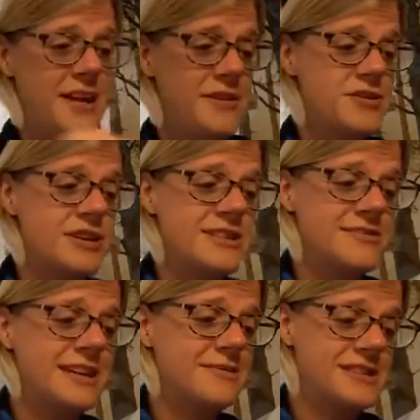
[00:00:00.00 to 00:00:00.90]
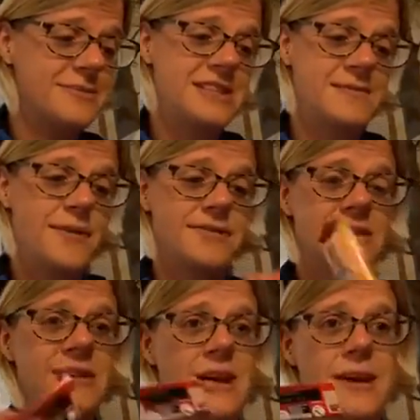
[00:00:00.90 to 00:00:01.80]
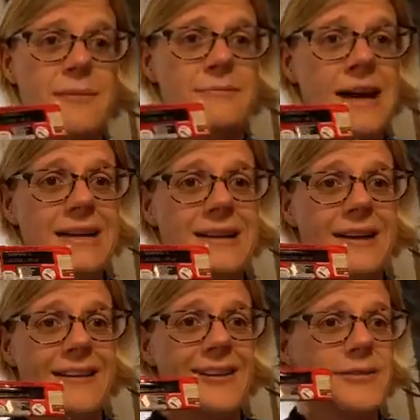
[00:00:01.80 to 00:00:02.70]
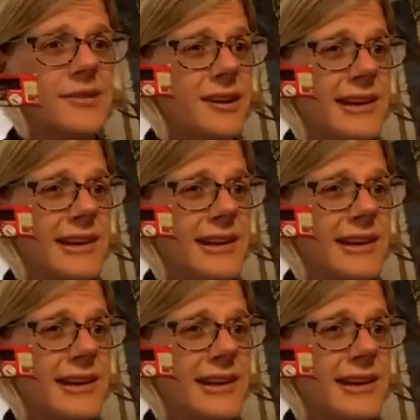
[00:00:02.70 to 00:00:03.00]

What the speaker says: Have you tried to read for some of these fonts? Man alive.